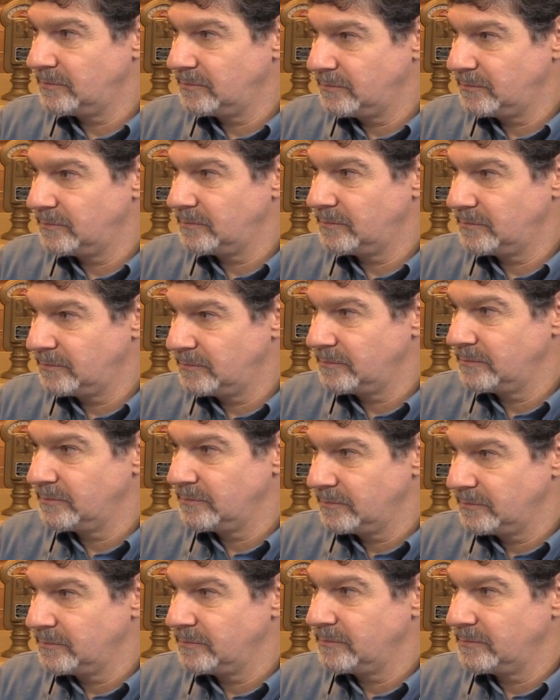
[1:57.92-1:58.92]

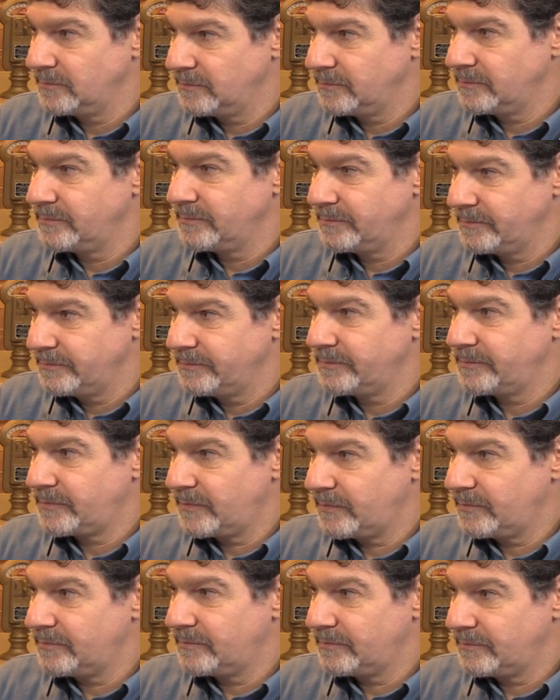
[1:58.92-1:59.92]

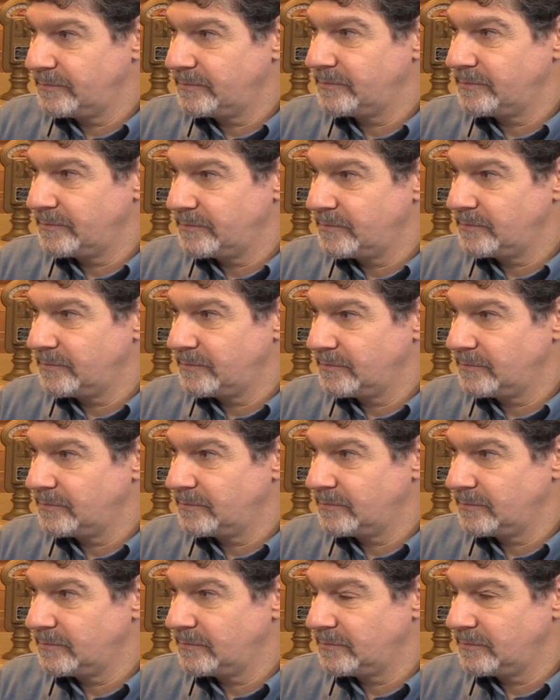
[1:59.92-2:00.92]

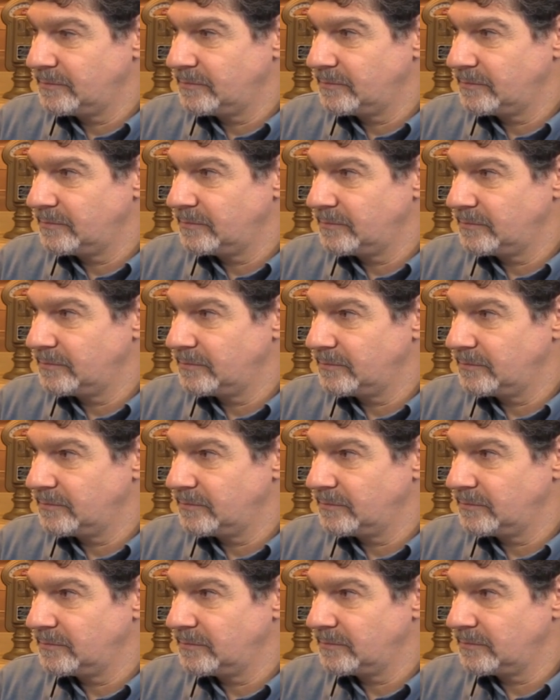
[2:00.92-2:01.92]

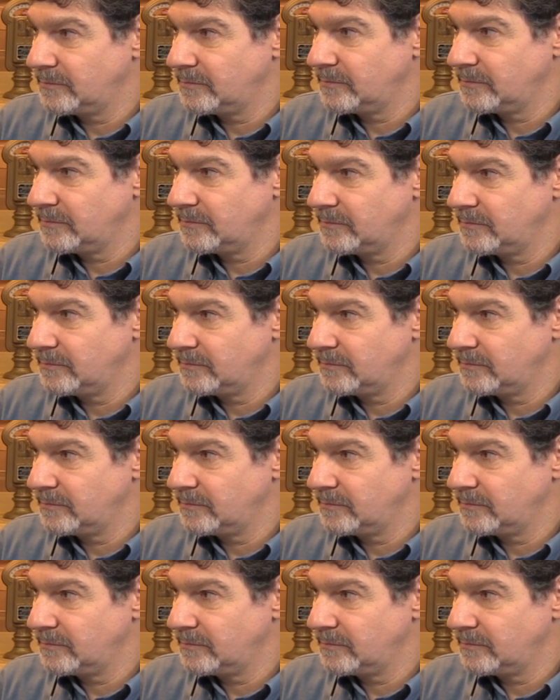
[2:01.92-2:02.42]
[no speech]